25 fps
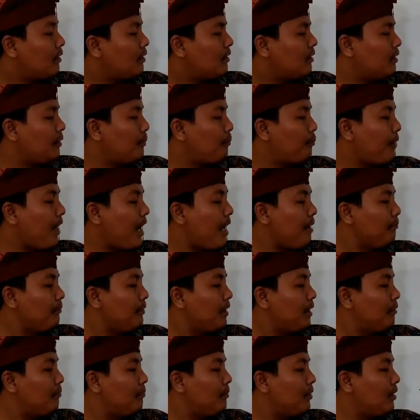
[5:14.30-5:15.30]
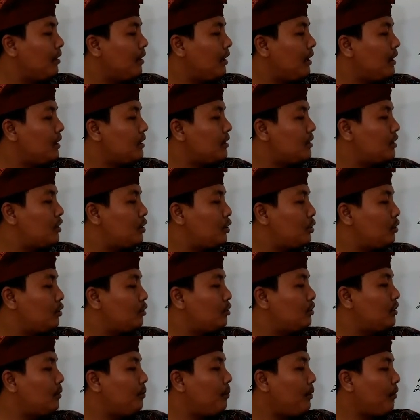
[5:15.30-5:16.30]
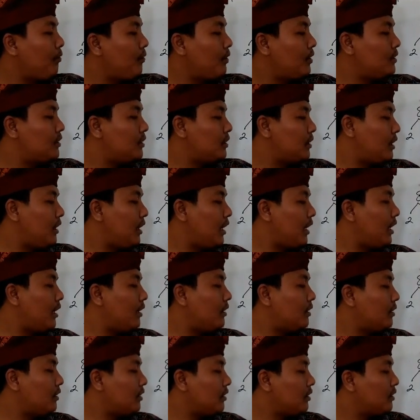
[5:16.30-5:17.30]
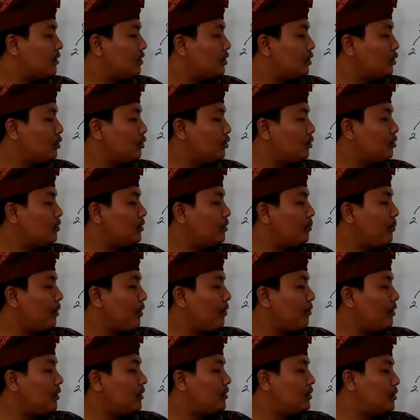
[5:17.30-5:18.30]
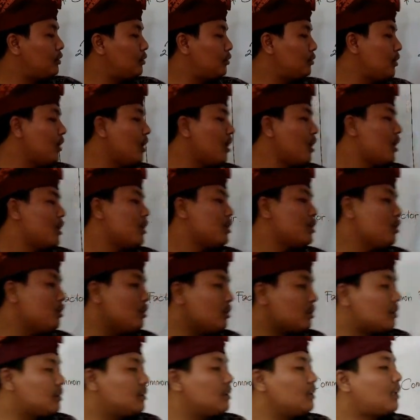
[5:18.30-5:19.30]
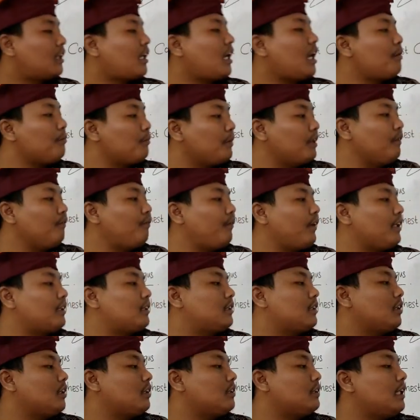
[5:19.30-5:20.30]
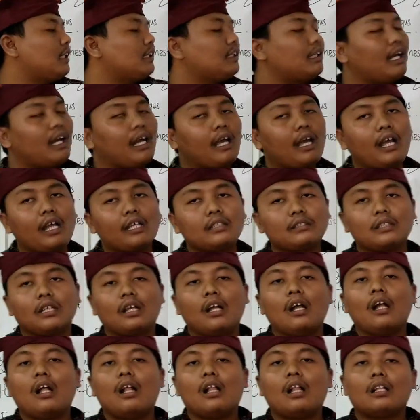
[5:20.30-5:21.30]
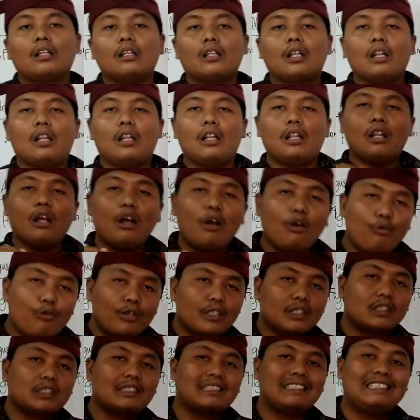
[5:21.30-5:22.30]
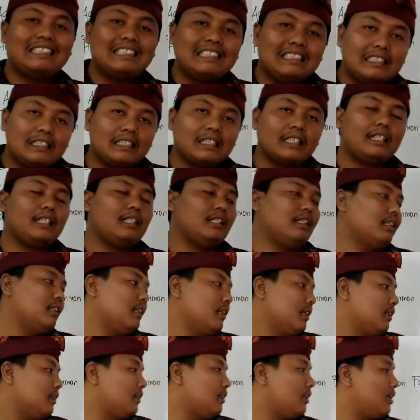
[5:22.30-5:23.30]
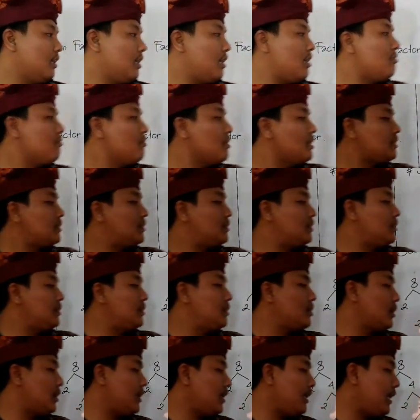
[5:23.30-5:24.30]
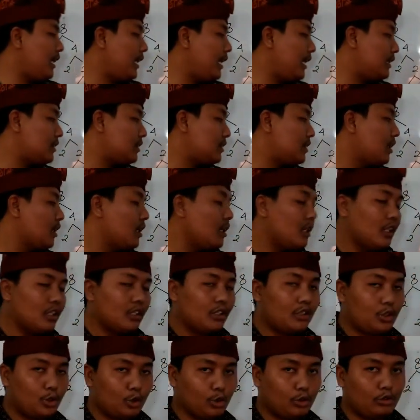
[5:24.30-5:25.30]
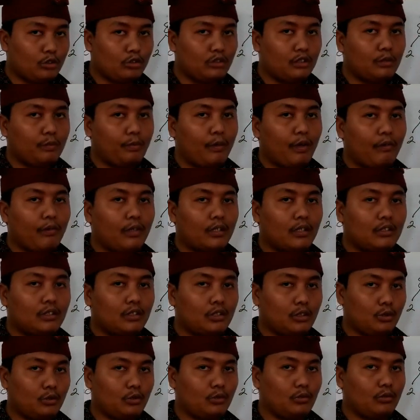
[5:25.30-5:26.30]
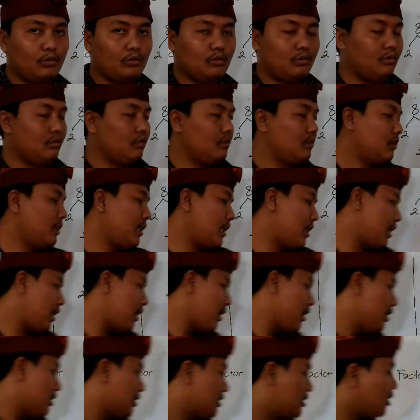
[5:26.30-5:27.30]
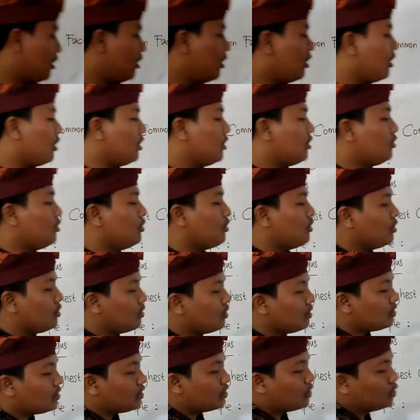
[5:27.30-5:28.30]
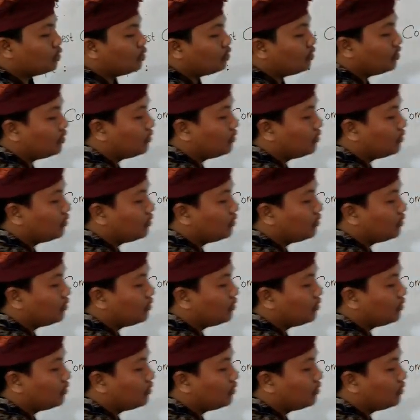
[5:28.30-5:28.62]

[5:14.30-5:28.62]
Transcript: the prime number is 2 to the power 3 and 2 to the power 2. Use the common factor that has lowest degree. The lowest degree is 2 to the power 2. Yeah, so you use 2 to